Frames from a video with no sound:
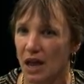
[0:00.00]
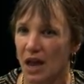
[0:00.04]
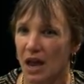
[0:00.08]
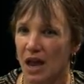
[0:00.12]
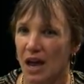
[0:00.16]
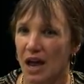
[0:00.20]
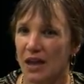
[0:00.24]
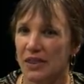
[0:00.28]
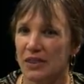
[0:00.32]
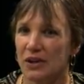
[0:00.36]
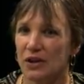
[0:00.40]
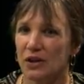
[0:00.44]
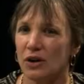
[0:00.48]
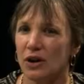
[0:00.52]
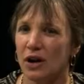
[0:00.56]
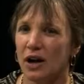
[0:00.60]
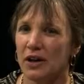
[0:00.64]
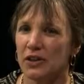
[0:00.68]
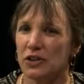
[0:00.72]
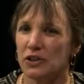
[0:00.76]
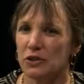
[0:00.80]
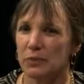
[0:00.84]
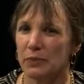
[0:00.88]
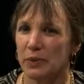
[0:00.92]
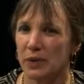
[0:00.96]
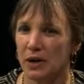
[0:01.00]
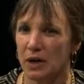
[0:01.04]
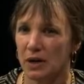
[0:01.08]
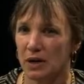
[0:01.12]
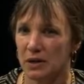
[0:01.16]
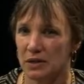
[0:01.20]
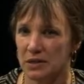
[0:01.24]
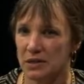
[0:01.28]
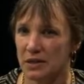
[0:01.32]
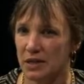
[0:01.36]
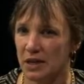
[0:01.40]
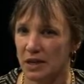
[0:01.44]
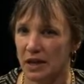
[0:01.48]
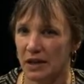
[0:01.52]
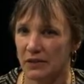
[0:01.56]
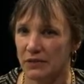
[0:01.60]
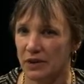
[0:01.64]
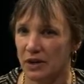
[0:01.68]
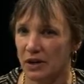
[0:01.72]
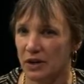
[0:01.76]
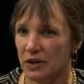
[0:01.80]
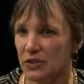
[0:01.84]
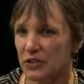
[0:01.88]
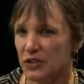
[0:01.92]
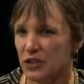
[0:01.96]
And there are other parts that have
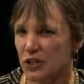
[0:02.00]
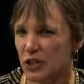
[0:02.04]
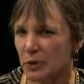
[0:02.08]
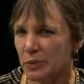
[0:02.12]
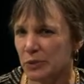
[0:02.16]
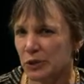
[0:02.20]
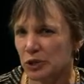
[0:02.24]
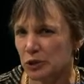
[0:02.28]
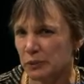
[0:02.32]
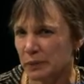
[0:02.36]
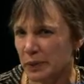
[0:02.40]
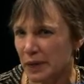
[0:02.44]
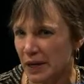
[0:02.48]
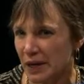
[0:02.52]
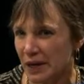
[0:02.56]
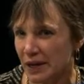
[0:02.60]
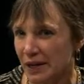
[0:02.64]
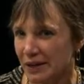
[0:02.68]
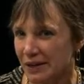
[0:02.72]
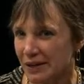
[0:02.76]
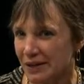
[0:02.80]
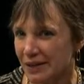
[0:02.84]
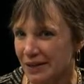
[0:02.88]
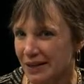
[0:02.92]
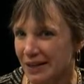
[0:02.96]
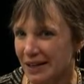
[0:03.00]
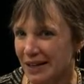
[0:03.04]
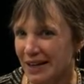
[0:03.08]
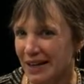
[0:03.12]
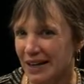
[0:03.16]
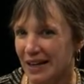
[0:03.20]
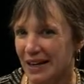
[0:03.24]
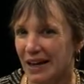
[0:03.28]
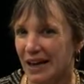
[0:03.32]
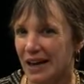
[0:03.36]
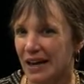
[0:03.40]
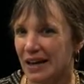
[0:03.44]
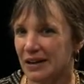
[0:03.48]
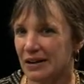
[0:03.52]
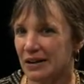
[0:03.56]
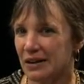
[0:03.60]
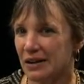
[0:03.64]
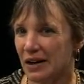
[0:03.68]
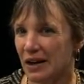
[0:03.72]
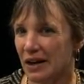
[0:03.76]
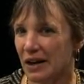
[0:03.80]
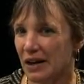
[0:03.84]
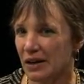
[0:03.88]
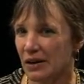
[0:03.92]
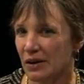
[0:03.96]
caused so much pain
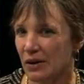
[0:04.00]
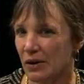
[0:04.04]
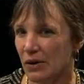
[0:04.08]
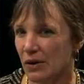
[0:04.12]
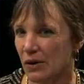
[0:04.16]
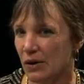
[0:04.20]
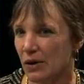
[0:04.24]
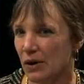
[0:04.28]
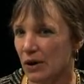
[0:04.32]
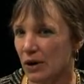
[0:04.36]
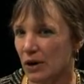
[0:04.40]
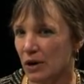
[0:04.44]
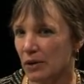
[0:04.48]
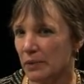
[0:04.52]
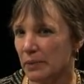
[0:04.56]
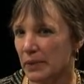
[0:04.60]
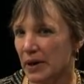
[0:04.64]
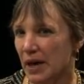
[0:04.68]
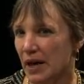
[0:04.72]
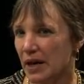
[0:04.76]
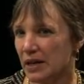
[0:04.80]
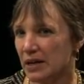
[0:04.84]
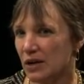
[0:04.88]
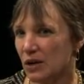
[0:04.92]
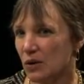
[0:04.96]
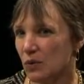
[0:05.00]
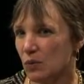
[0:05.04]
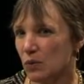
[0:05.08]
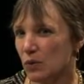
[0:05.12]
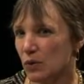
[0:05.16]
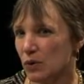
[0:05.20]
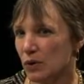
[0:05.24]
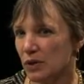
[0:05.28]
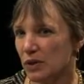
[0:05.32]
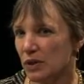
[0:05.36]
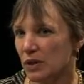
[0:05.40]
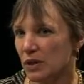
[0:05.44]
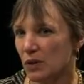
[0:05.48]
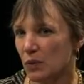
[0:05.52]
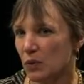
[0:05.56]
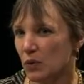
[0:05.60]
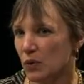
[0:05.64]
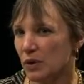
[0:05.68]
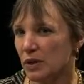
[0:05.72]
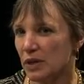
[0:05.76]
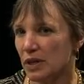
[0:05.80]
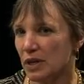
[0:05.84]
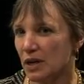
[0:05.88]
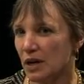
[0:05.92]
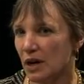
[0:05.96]
and harm and are
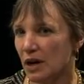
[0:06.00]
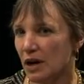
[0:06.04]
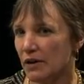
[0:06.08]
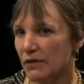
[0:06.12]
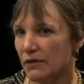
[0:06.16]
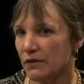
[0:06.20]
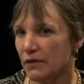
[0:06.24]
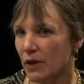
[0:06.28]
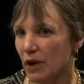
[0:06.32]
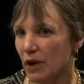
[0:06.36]
worthy of